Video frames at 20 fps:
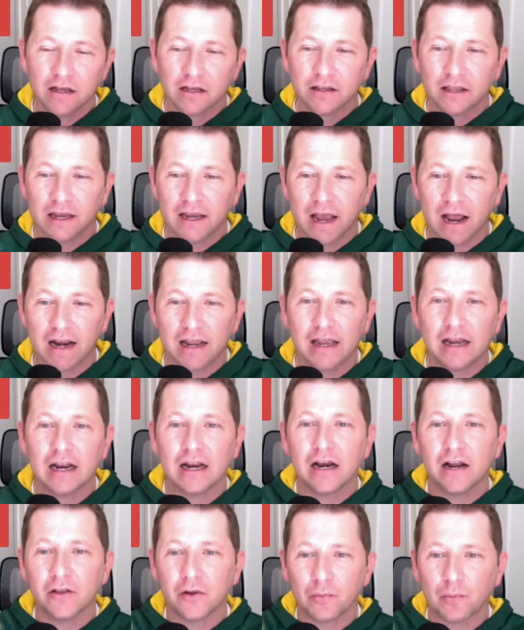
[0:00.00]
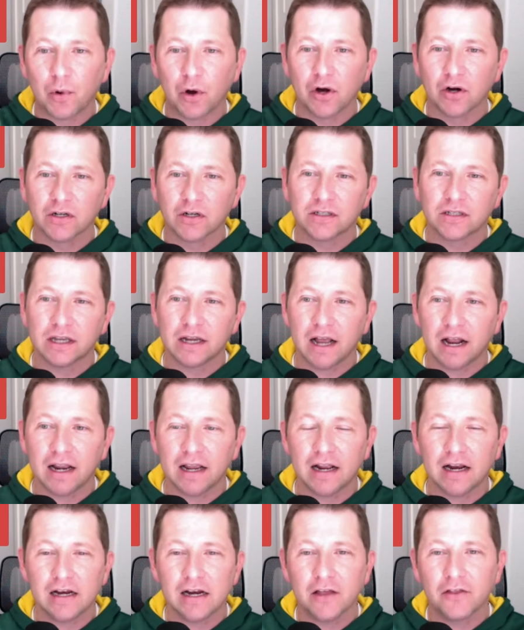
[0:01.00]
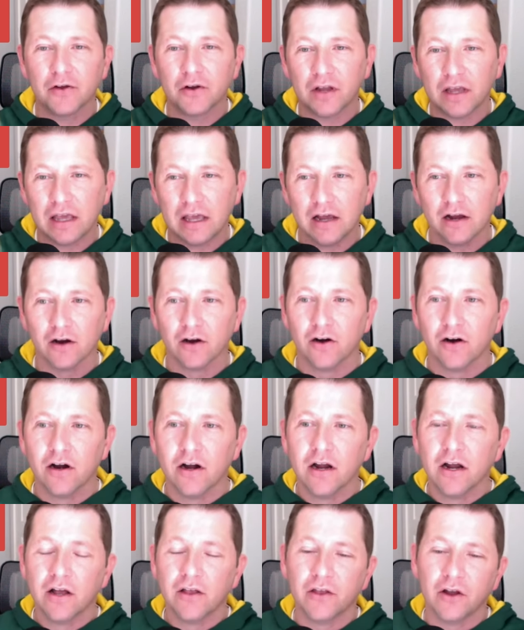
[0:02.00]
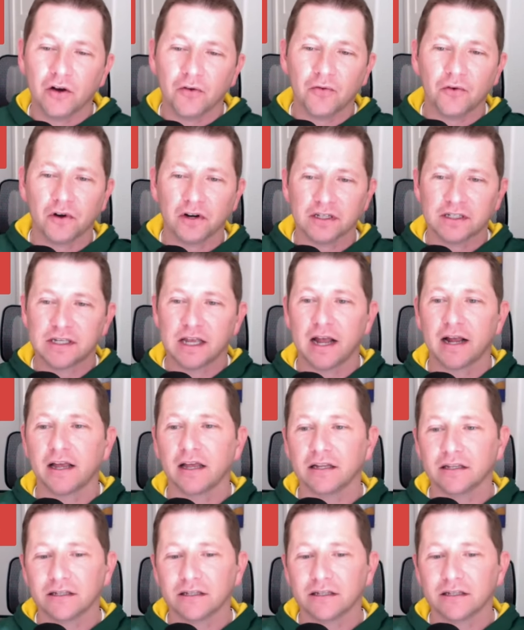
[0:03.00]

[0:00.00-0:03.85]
They kind of get another burst. They kind of get another gear there for a second.